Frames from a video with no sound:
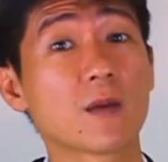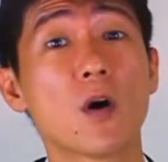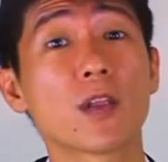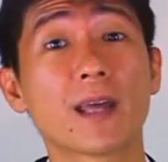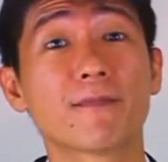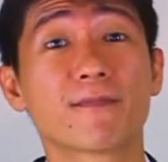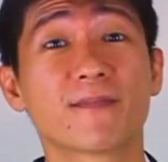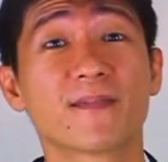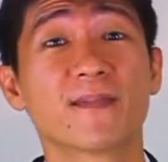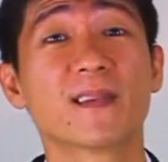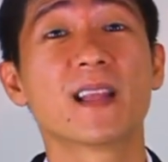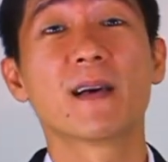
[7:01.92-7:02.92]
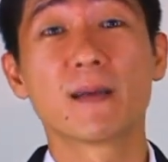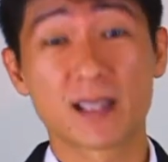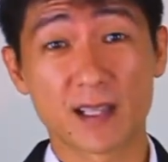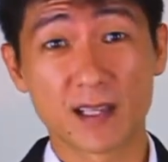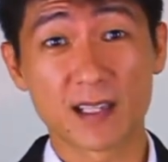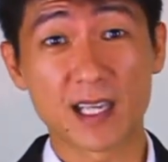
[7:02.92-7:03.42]
more then.
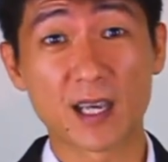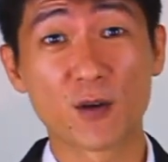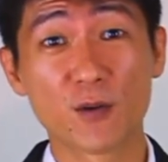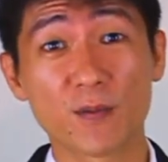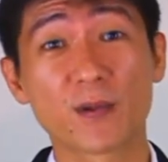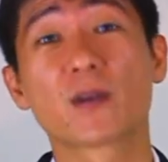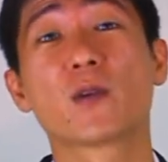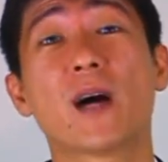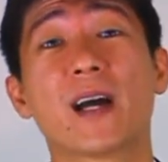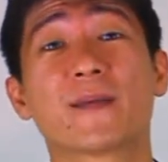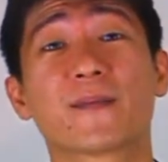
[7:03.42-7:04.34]
See you. Goodbye.